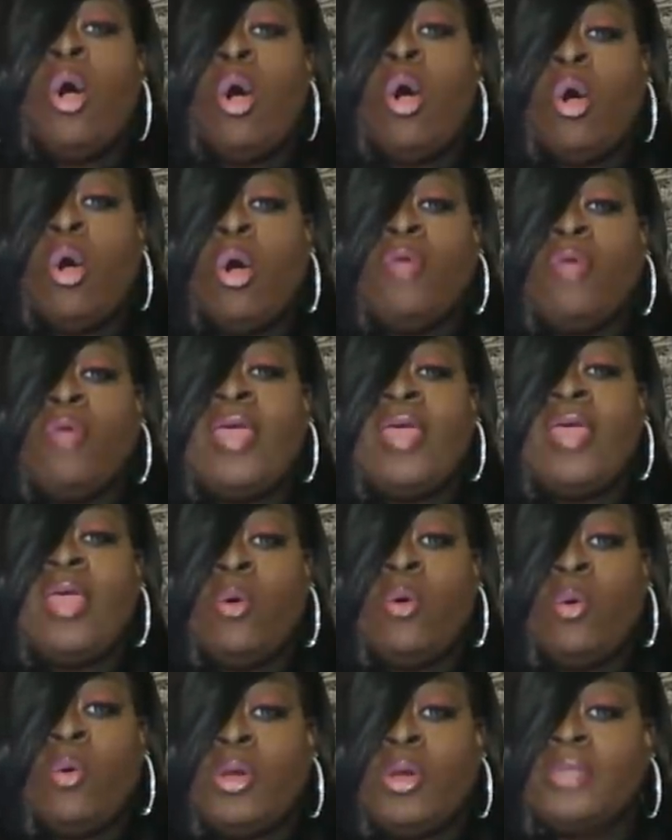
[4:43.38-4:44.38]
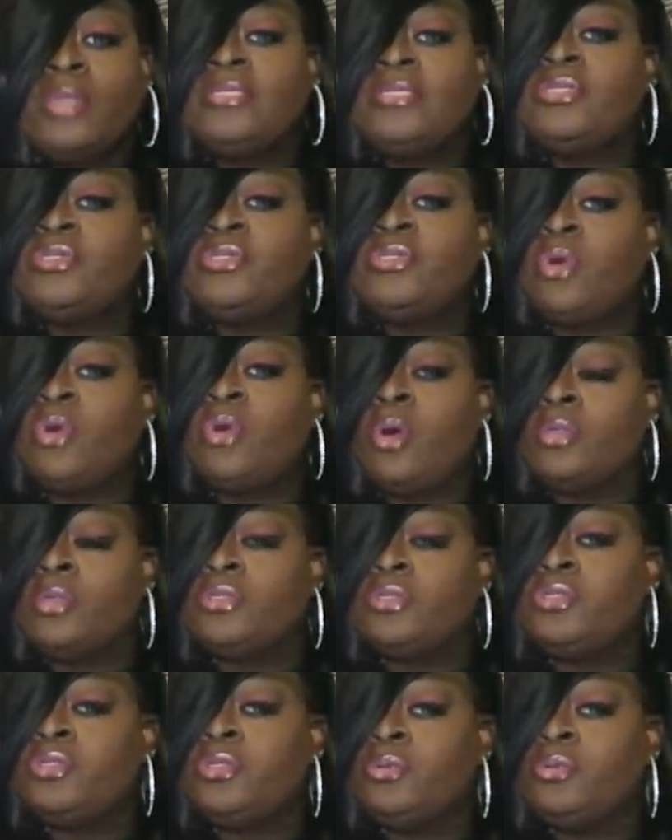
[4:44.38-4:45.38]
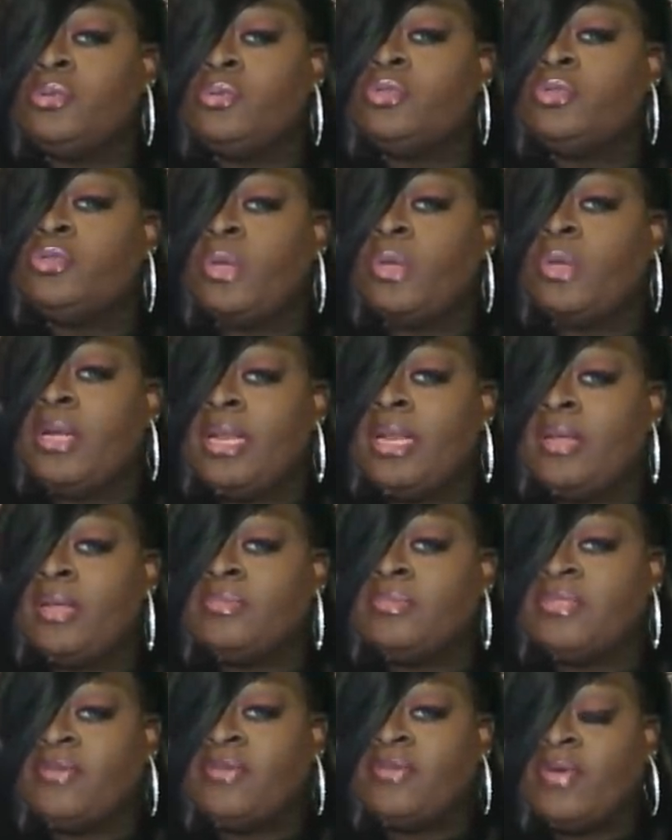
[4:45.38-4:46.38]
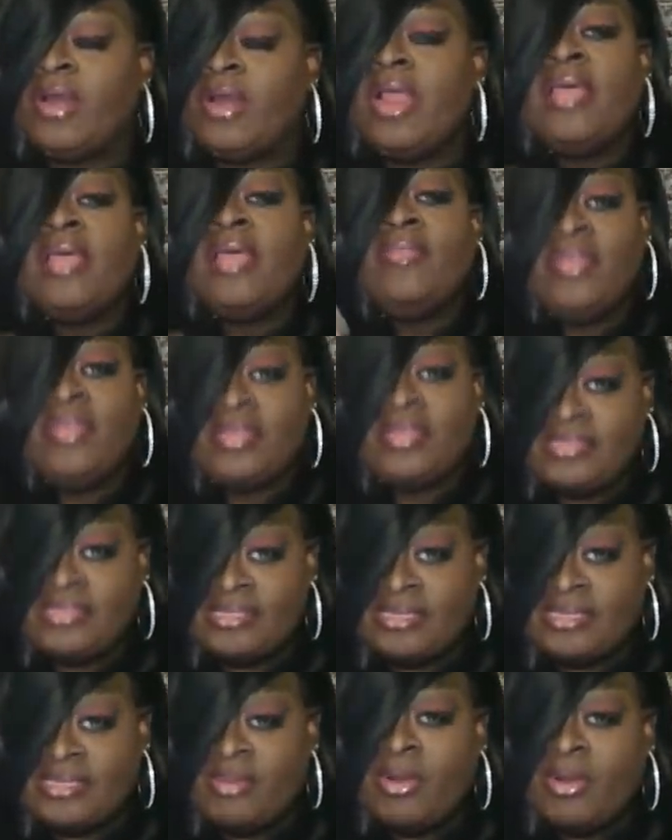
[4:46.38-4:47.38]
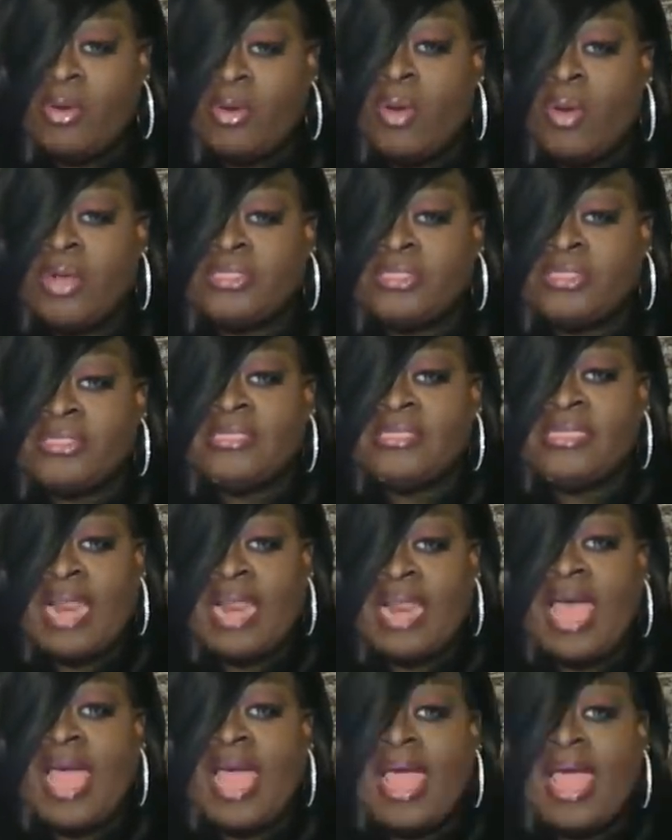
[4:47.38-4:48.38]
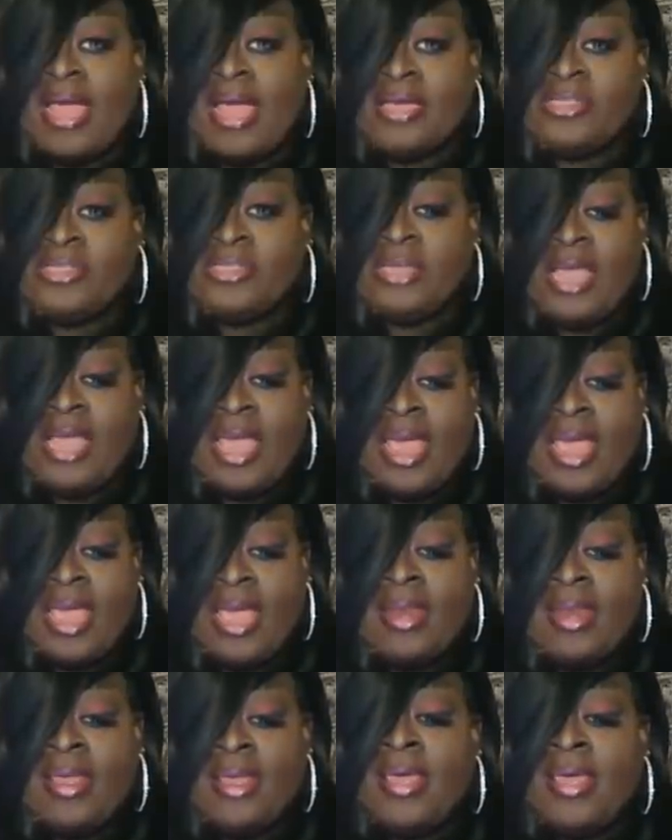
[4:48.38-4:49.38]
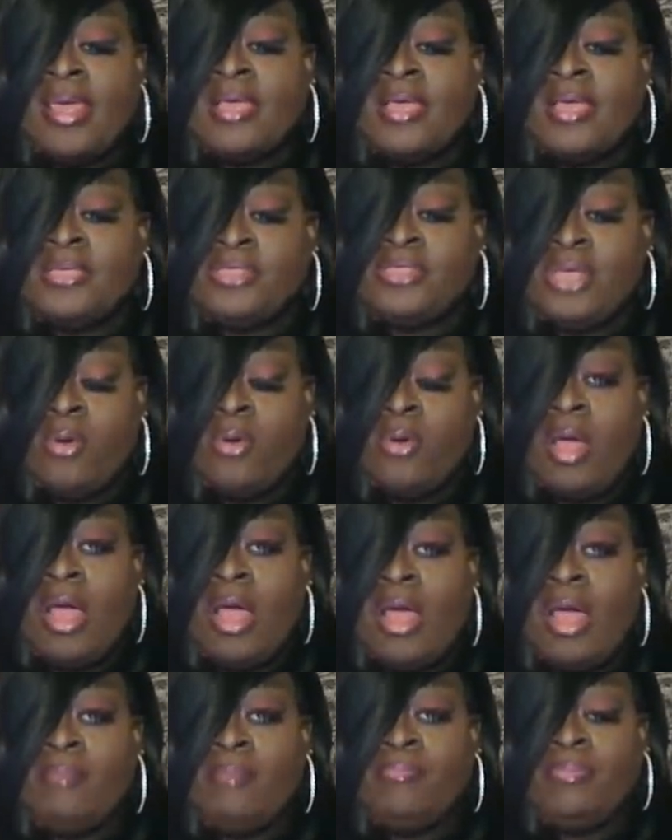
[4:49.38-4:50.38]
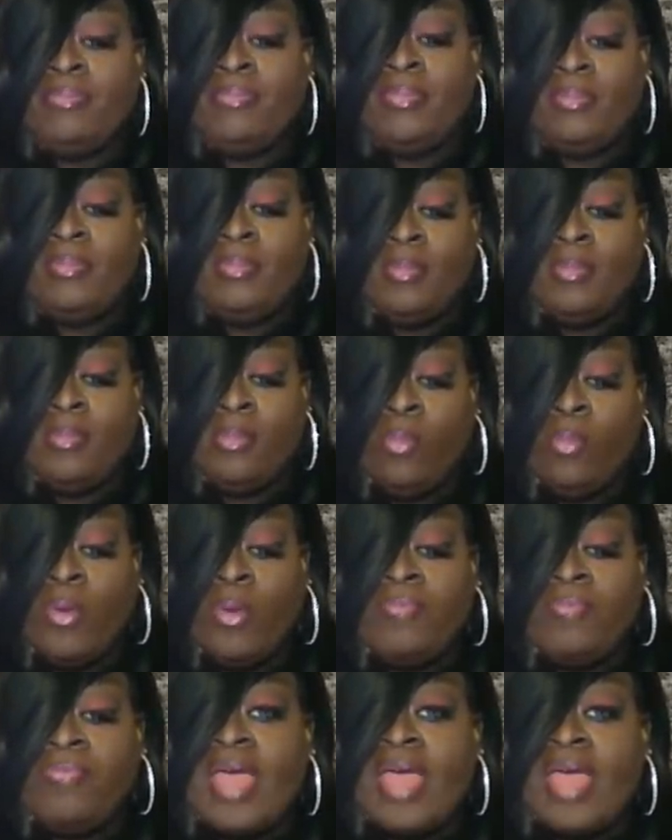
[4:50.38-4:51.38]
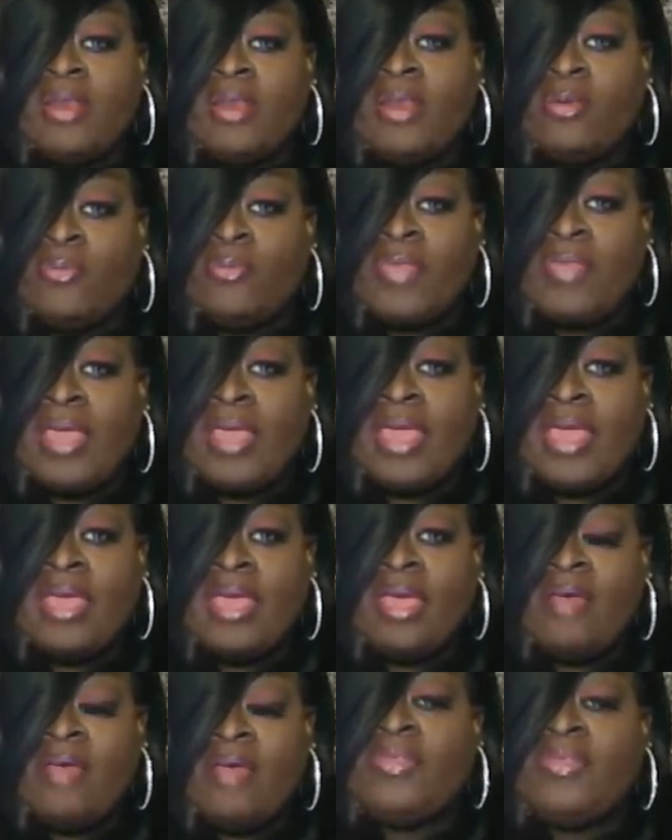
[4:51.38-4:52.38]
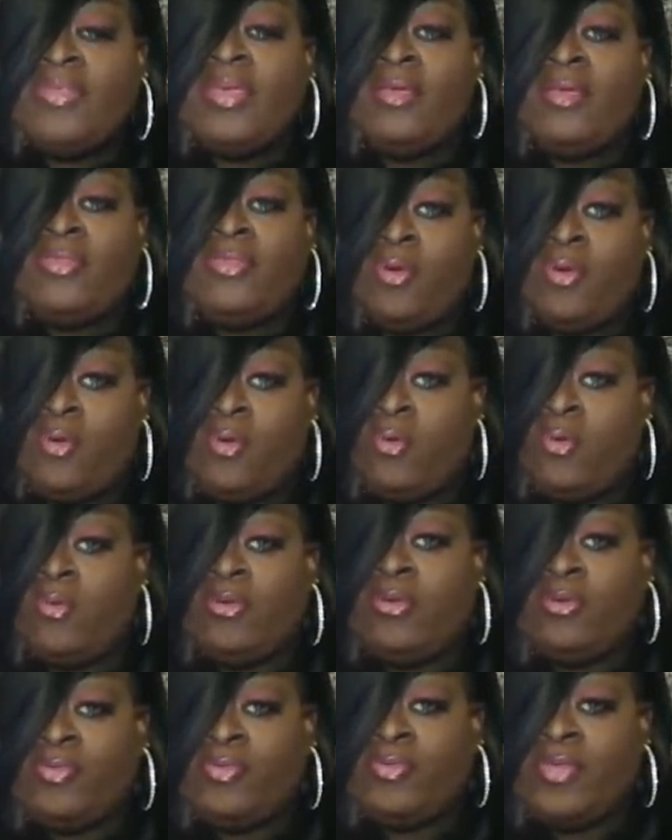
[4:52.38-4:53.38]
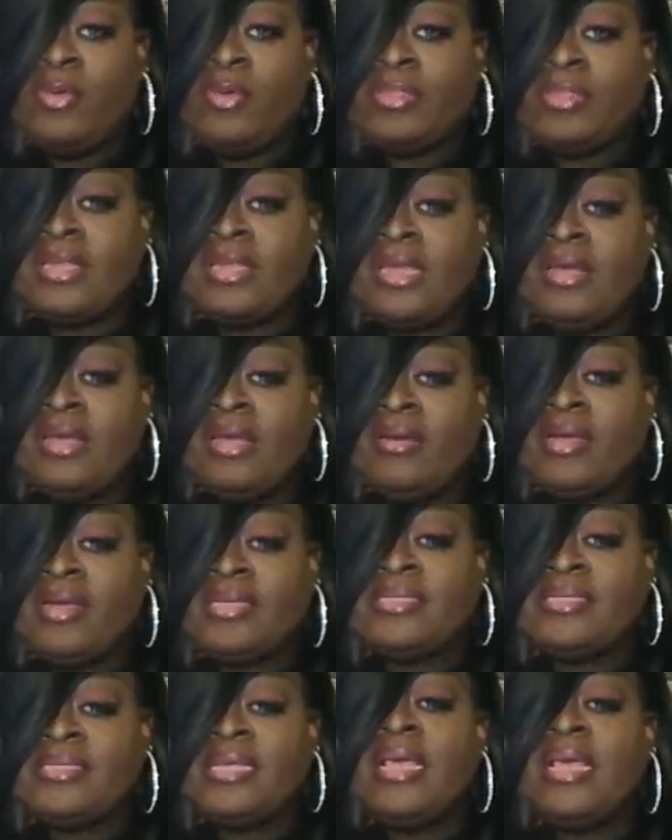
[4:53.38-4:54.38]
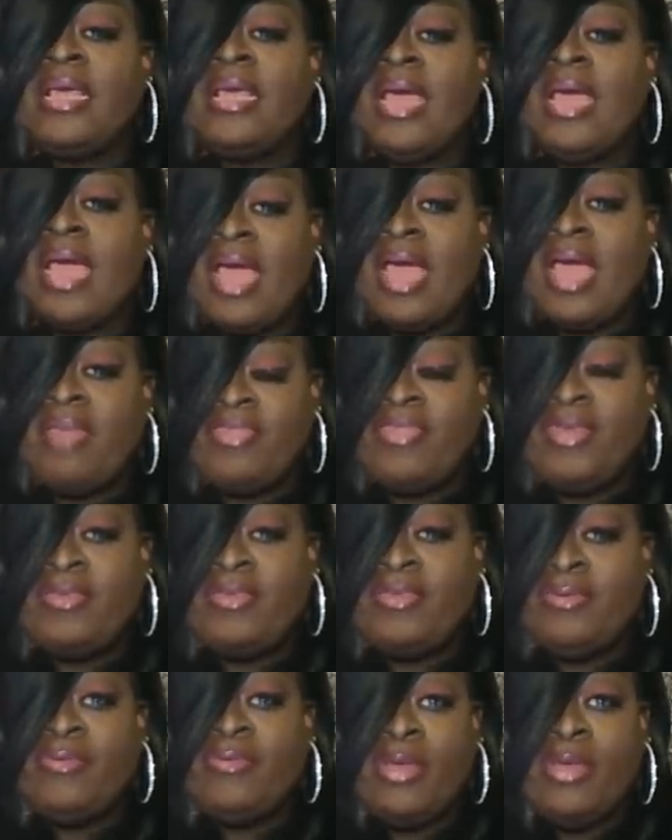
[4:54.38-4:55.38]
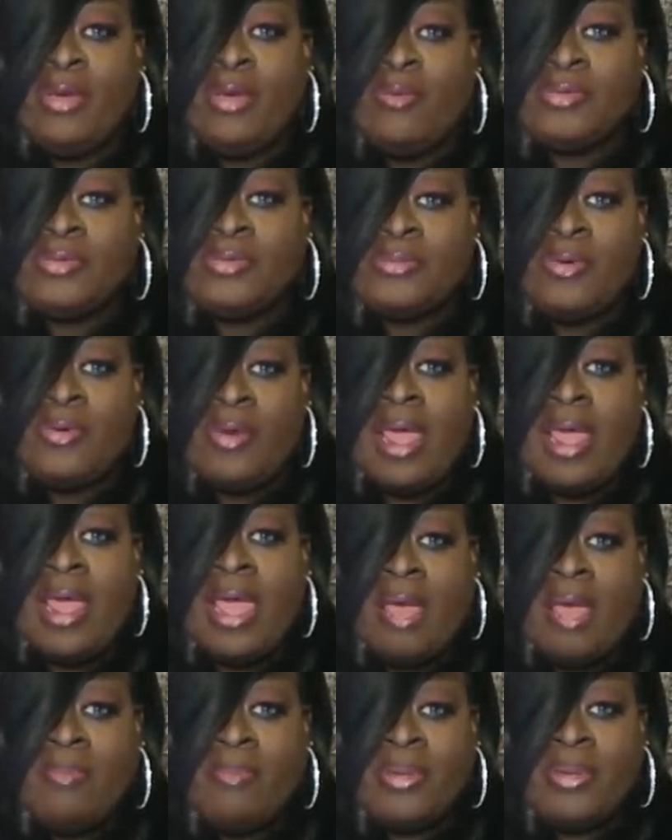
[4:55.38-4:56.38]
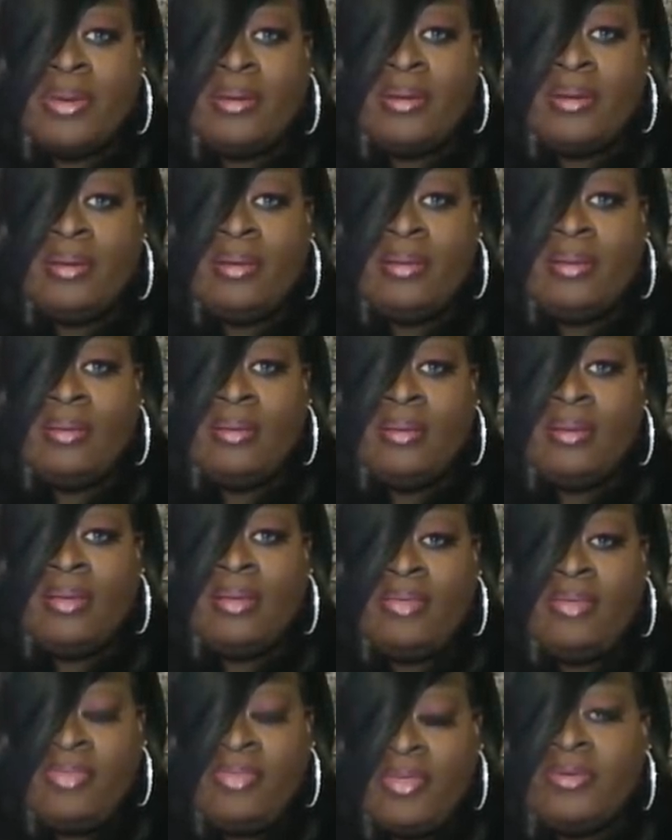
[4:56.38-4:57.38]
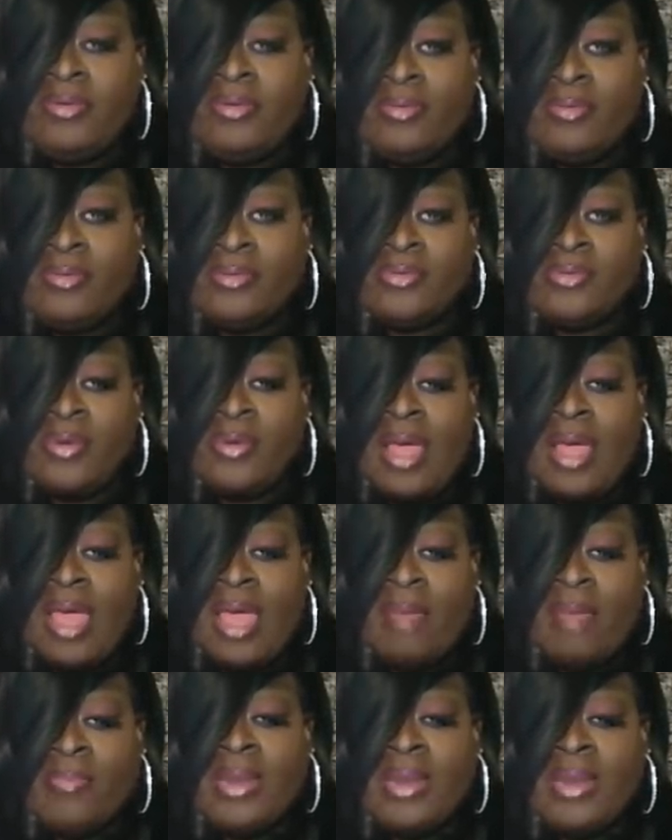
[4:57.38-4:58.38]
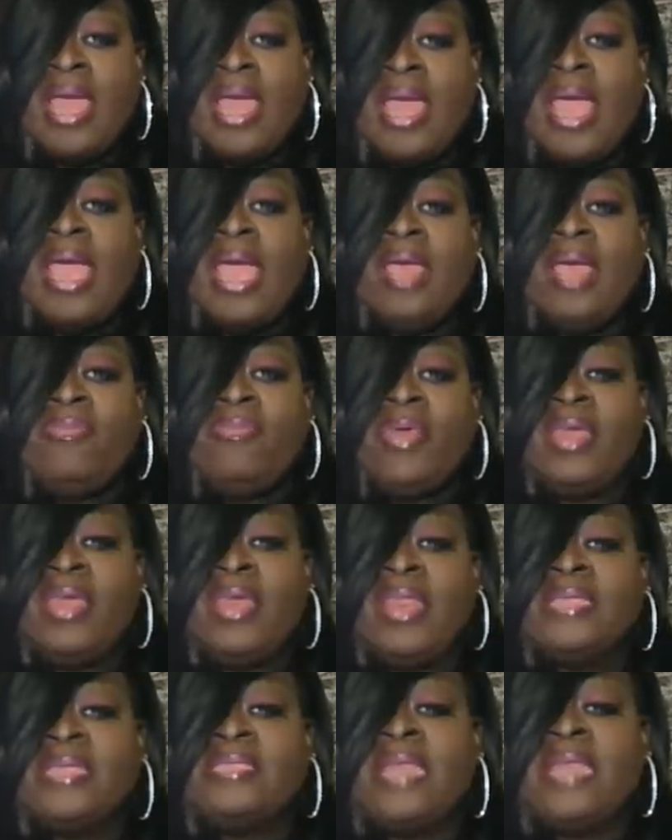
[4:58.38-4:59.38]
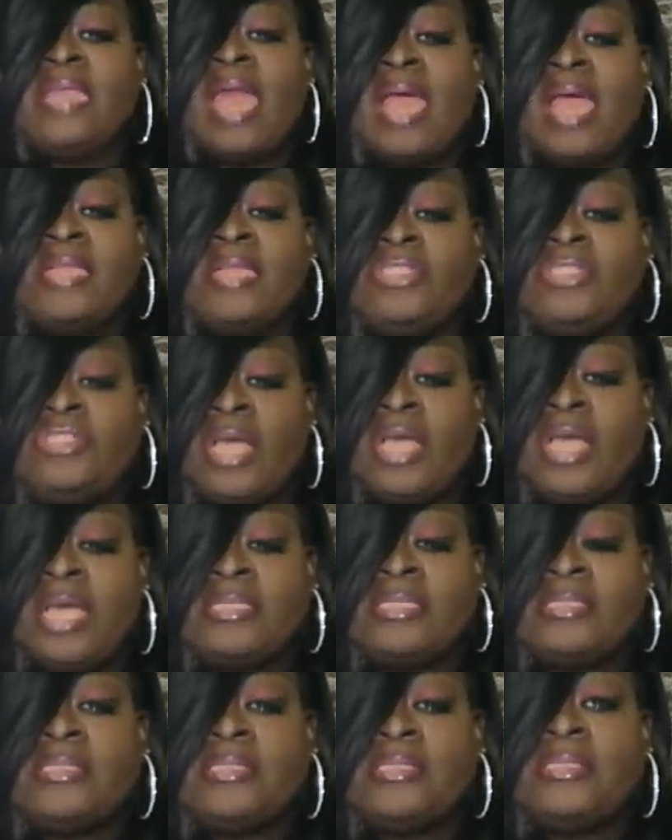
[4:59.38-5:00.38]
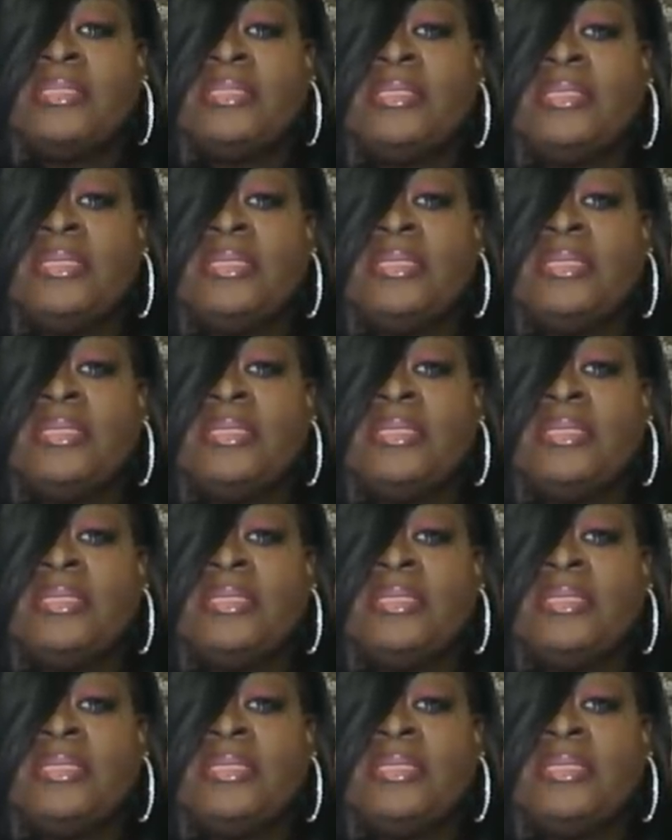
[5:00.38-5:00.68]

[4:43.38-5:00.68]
Are they going to start to treat him different? This is some of the questions that I actually had. So, um, with that little thing of the the whole little thing with the lyrics, I think you know what's going to happen. I think you know what's going to happen. And that it's not just